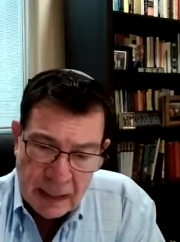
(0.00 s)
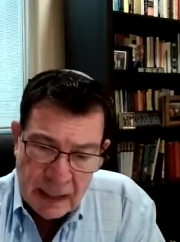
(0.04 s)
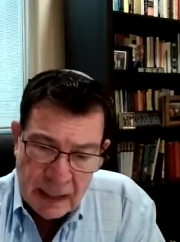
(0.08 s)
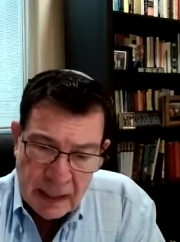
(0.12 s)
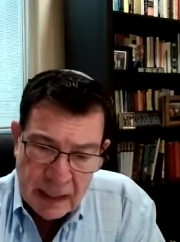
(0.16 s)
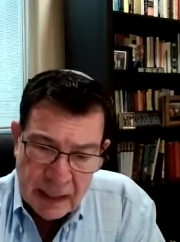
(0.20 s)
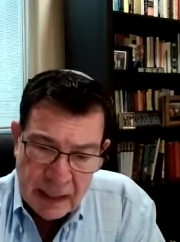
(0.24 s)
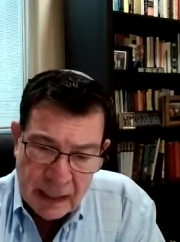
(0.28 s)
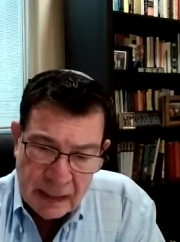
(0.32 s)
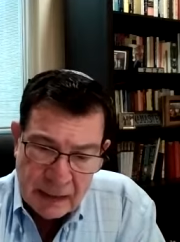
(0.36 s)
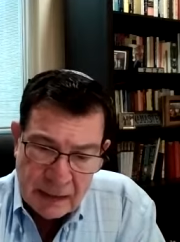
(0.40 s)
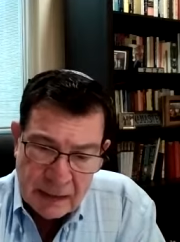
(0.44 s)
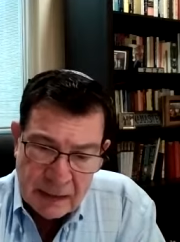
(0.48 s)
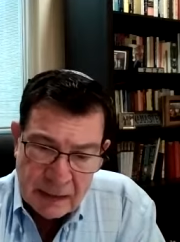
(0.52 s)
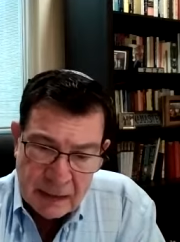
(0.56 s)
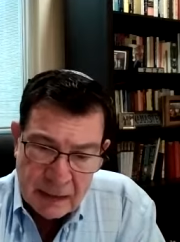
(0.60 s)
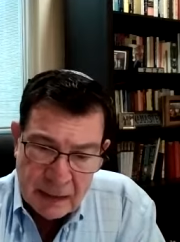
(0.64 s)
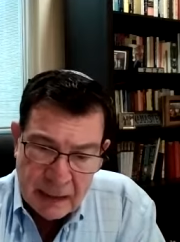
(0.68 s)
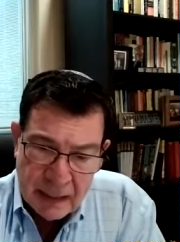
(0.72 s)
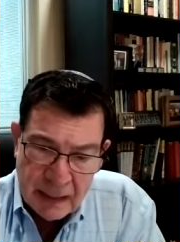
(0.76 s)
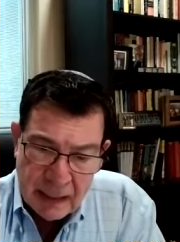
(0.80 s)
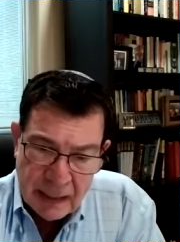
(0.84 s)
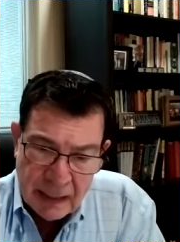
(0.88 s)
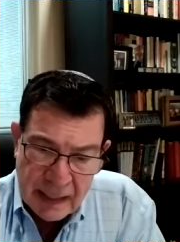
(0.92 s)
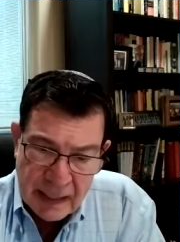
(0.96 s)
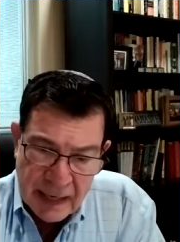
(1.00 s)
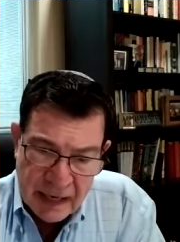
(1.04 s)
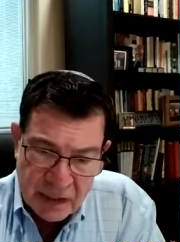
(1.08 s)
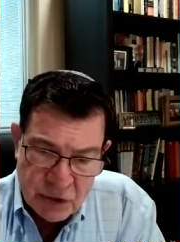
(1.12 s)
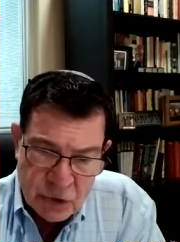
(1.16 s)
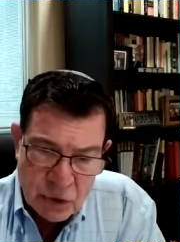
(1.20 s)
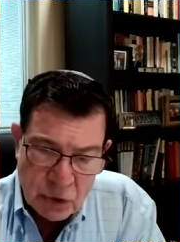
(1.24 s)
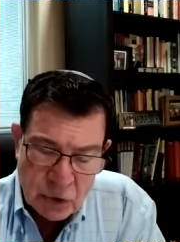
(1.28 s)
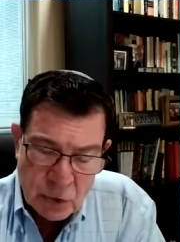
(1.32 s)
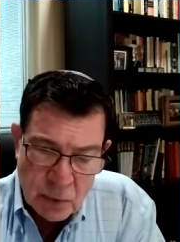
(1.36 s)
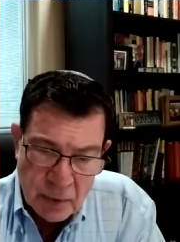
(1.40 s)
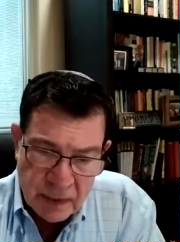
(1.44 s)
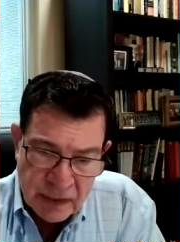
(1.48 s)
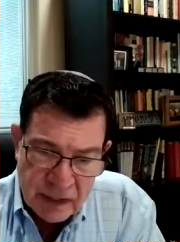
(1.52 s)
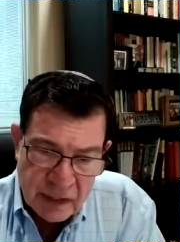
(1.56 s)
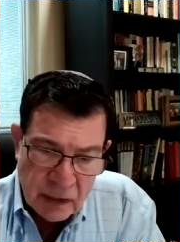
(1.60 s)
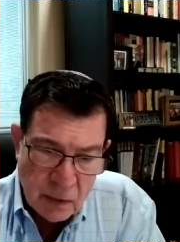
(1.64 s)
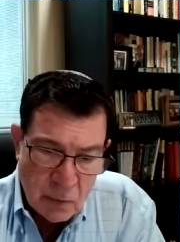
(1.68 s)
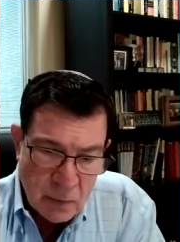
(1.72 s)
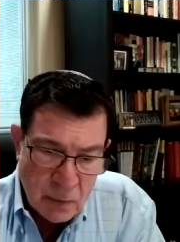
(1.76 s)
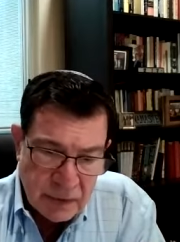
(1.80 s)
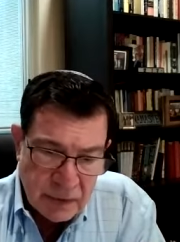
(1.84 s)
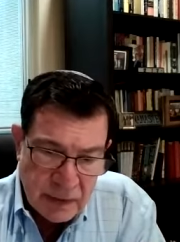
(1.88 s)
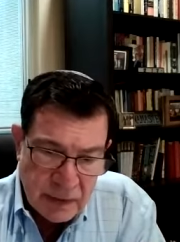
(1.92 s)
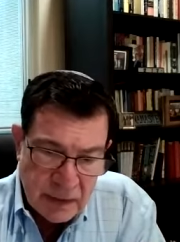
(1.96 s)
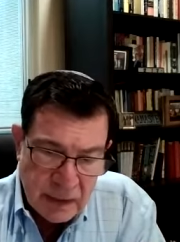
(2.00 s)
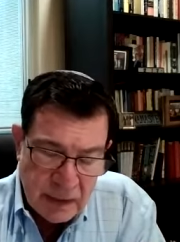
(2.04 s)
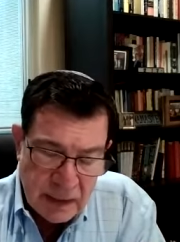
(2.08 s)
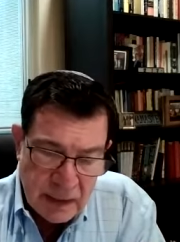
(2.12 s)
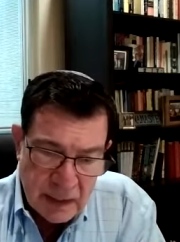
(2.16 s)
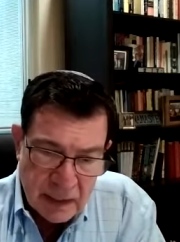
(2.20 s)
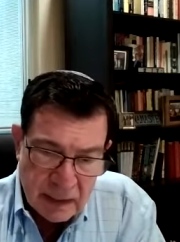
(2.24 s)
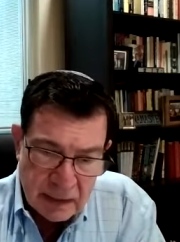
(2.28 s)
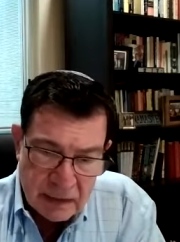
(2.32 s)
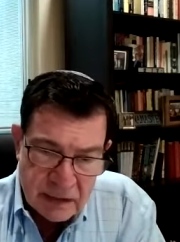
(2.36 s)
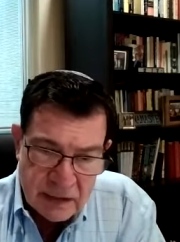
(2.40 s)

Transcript: It, it has to do, I think, with the uh,